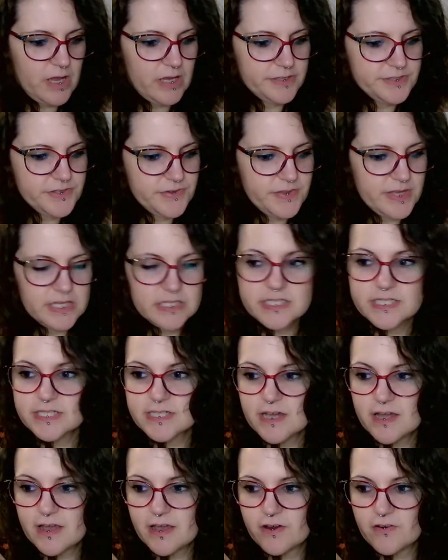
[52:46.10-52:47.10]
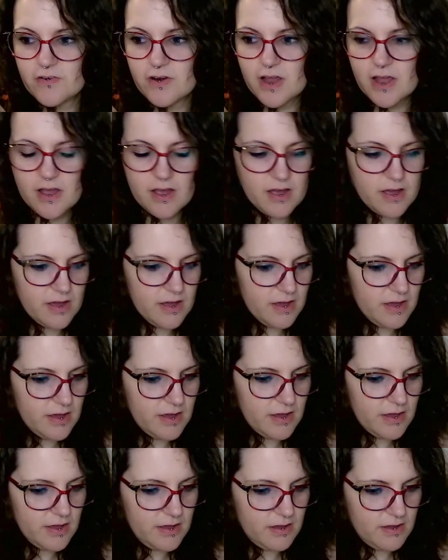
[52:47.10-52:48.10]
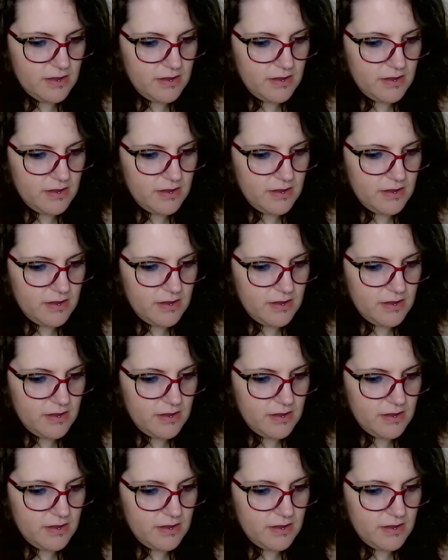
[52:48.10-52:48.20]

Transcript: so that's tiger eye.